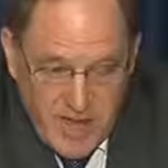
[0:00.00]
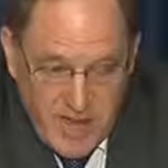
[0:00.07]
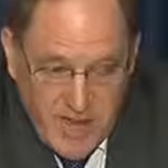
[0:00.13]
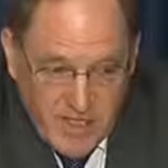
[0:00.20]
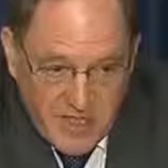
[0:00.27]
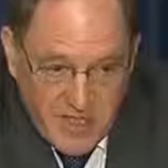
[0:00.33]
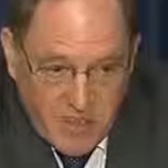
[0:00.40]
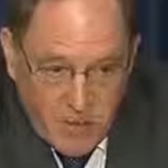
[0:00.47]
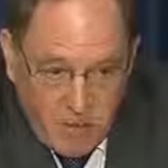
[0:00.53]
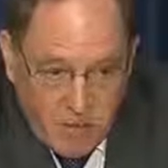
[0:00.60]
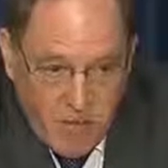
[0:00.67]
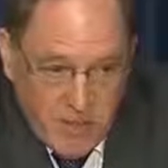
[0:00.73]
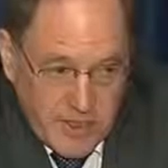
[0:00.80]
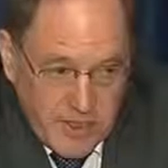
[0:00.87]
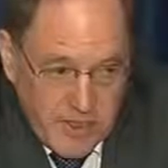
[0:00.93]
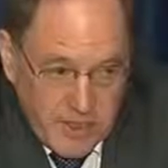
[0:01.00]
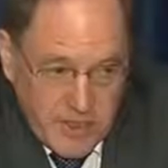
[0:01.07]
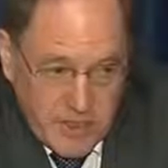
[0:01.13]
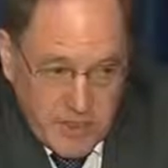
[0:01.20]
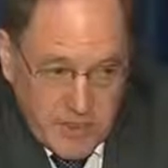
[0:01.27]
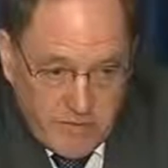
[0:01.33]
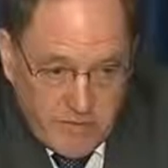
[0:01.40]
basic core
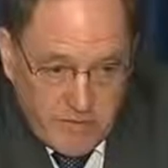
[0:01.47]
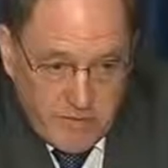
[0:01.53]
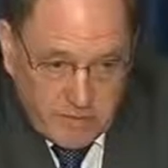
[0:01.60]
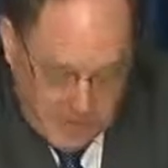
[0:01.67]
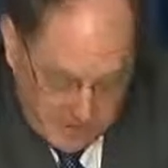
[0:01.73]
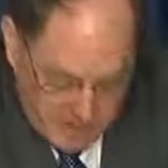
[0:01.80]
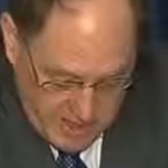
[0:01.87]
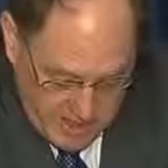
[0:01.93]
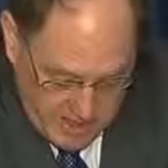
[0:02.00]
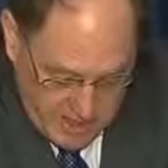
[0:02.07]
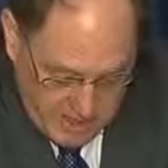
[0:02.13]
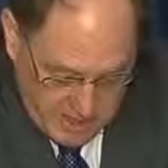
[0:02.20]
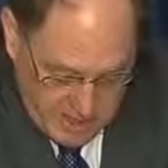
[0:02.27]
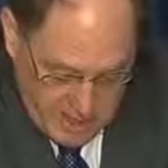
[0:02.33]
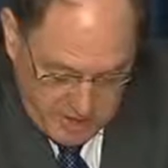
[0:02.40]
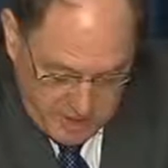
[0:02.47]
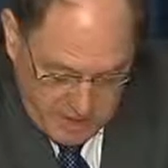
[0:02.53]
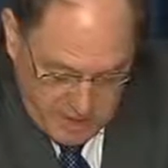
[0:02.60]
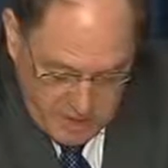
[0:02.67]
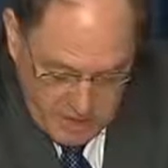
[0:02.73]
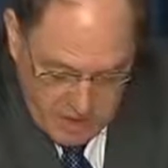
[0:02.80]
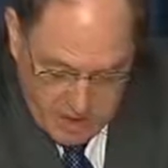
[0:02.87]
institutions of the society cease
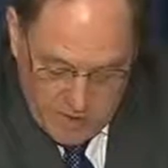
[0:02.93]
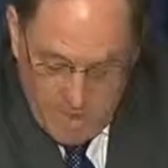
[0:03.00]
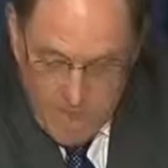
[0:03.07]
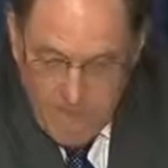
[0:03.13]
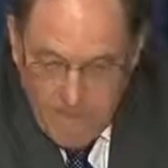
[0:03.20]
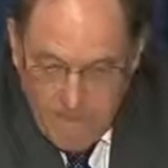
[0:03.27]
to function.